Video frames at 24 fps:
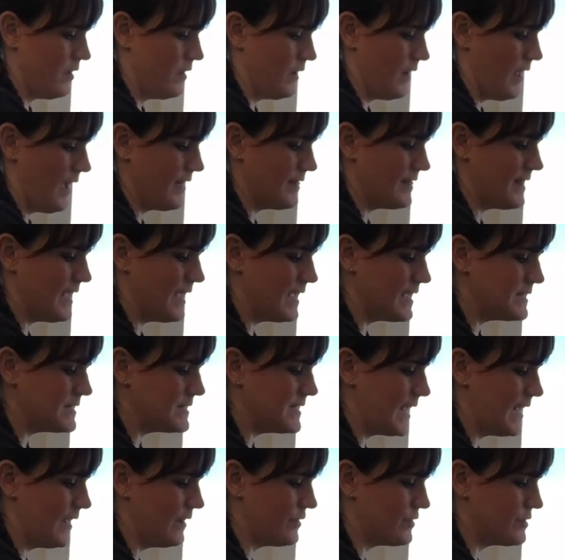I think in
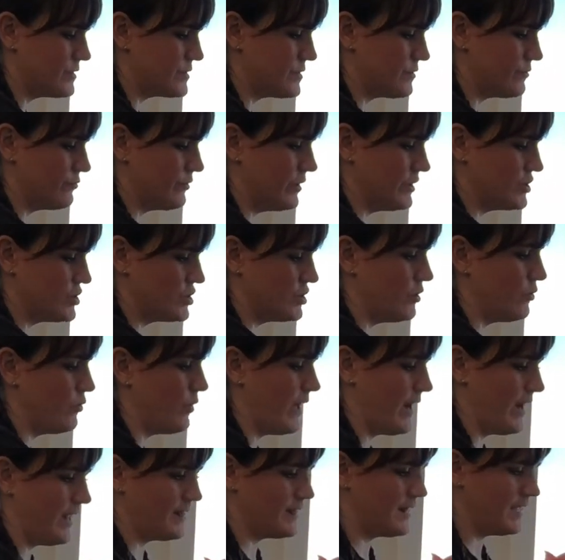Taylor's original
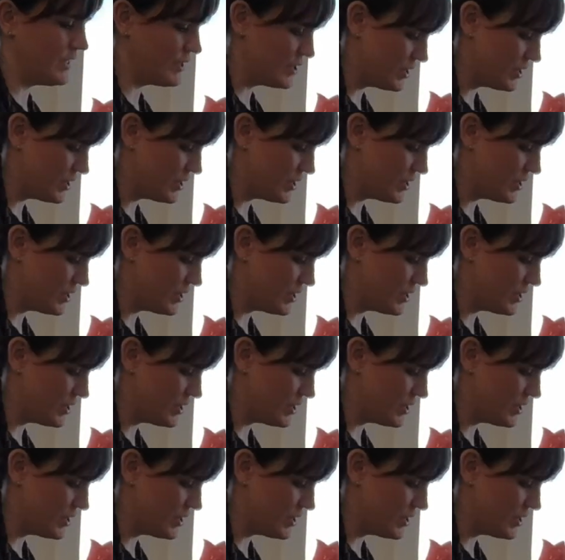one, I think